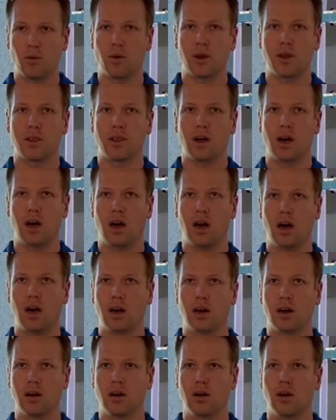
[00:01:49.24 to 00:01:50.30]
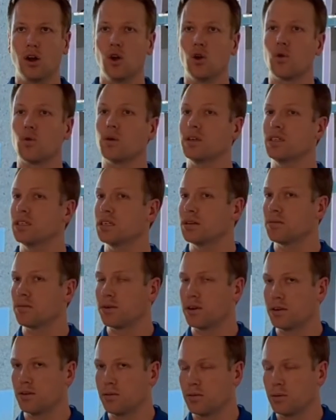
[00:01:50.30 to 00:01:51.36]
with our recent
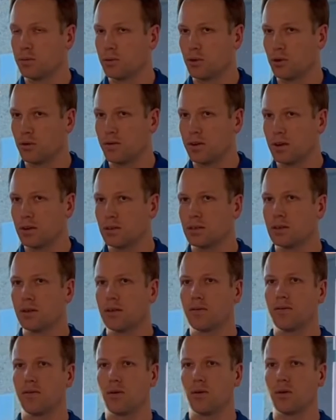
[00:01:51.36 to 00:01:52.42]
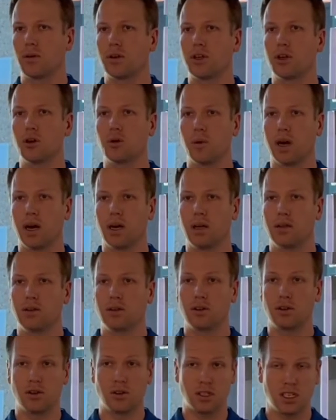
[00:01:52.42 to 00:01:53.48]
approvals for UL
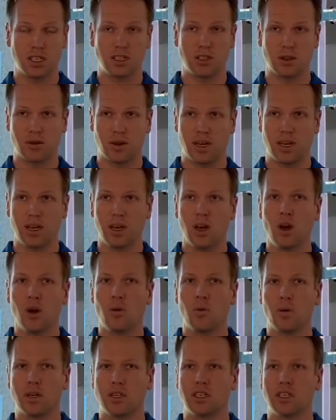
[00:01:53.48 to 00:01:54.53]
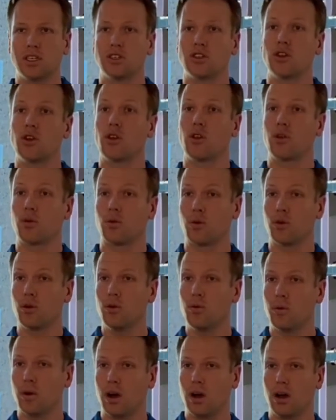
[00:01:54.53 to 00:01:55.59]
263, which is through
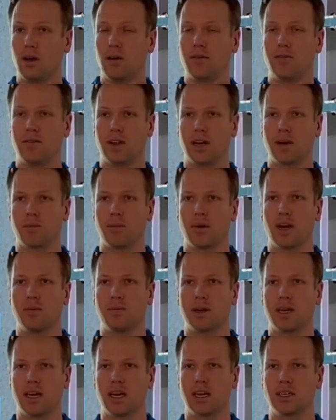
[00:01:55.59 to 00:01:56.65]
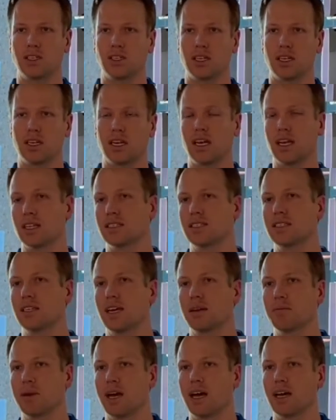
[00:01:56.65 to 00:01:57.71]
wall flame propagation, and
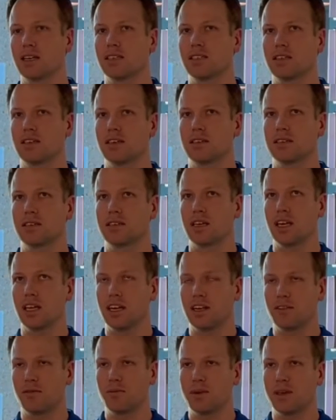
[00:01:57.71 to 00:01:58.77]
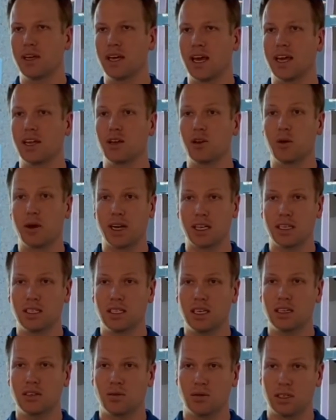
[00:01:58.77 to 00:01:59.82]
CI Max's NFPA
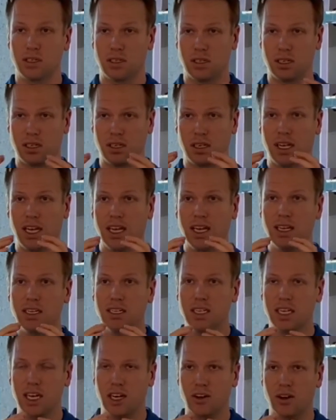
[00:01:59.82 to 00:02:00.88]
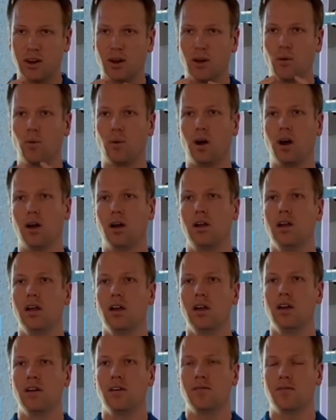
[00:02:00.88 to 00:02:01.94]
286, which is an interior wall
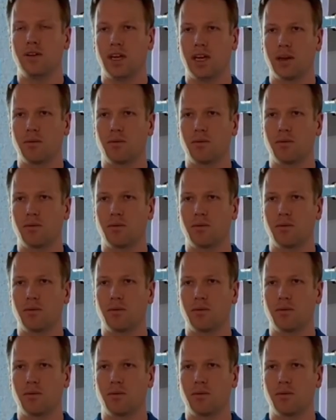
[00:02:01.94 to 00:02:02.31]
flame